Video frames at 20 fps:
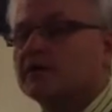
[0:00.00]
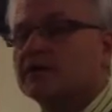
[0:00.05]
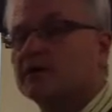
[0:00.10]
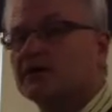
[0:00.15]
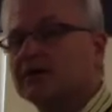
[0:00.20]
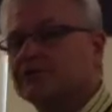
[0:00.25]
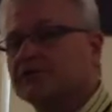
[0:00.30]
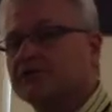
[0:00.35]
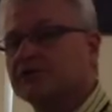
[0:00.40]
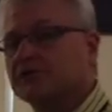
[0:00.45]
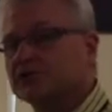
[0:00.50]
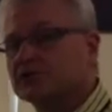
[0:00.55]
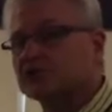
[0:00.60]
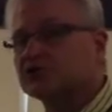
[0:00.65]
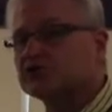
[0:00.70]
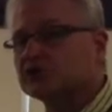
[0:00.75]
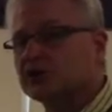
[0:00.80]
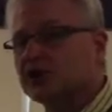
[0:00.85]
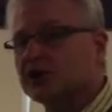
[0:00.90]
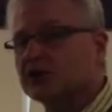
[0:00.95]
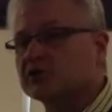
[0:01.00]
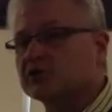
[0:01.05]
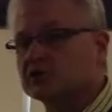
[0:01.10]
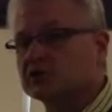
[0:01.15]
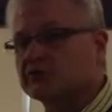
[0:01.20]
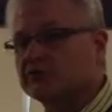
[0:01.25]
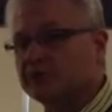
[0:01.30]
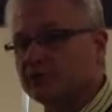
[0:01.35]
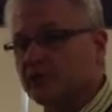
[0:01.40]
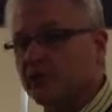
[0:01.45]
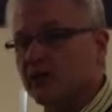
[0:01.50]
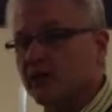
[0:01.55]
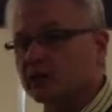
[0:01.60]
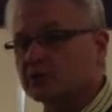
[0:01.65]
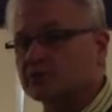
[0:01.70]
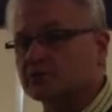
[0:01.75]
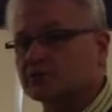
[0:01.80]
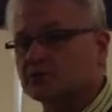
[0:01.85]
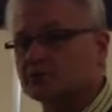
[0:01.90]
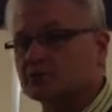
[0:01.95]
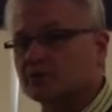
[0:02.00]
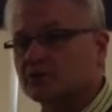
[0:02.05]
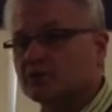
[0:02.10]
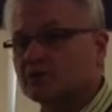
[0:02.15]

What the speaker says: If there's a change in flux,